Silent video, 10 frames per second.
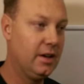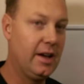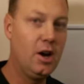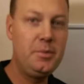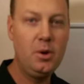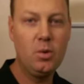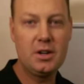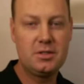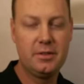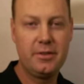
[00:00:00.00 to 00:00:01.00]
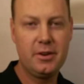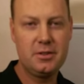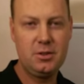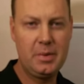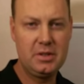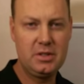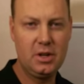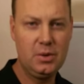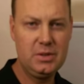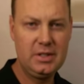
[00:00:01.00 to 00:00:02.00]
I hope you watched the first two
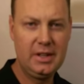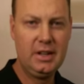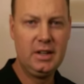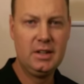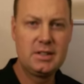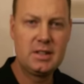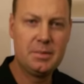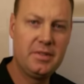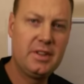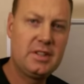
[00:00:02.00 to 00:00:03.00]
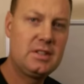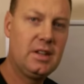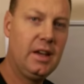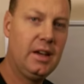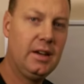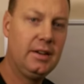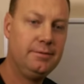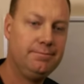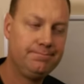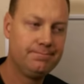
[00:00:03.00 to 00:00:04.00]
episodes. Some of this, uh,
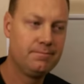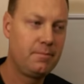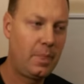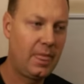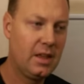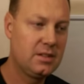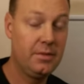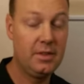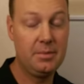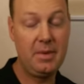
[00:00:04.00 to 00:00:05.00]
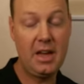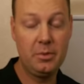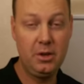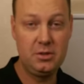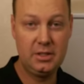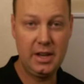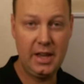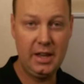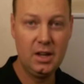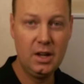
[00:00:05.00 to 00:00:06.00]
some of the math we'll be using
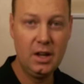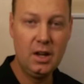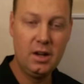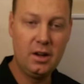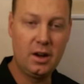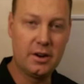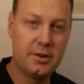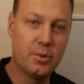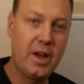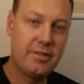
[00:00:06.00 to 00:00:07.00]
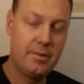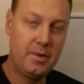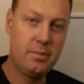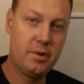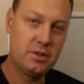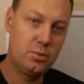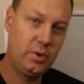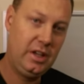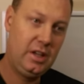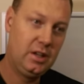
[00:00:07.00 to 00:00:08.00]
today are derived from numbers
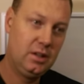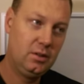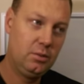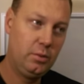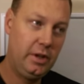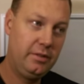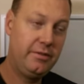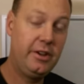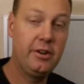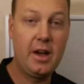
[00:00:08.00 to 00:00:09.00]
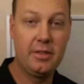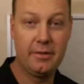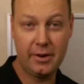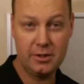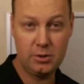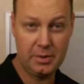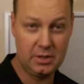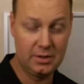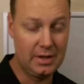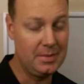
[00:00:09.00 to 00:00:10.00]
we, we figured out in the first two
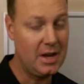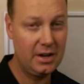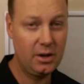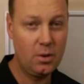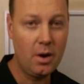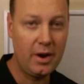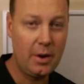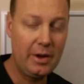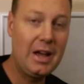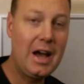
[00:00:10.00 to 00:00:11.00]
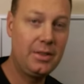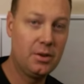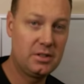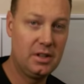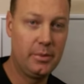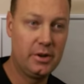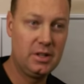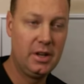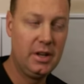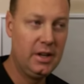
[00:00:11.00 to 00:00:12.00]
episodes. I'm not going to go over how we got those numbers.